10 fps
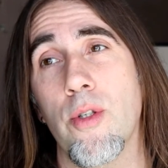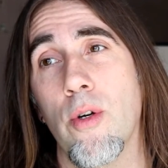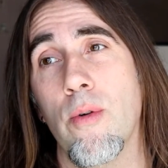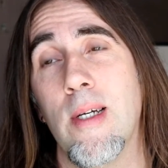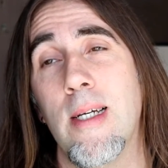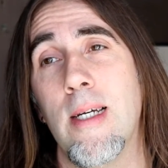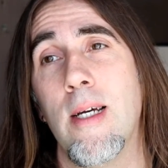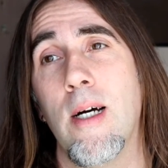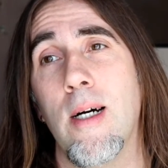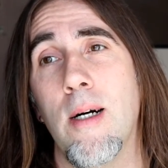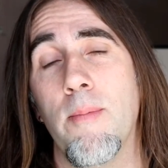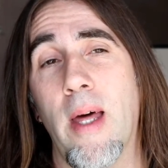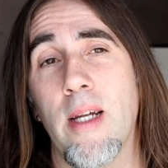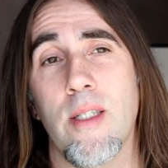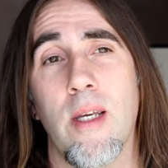So
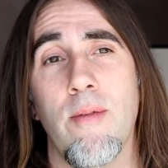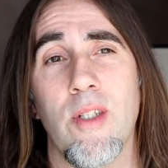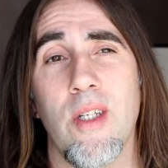that'll save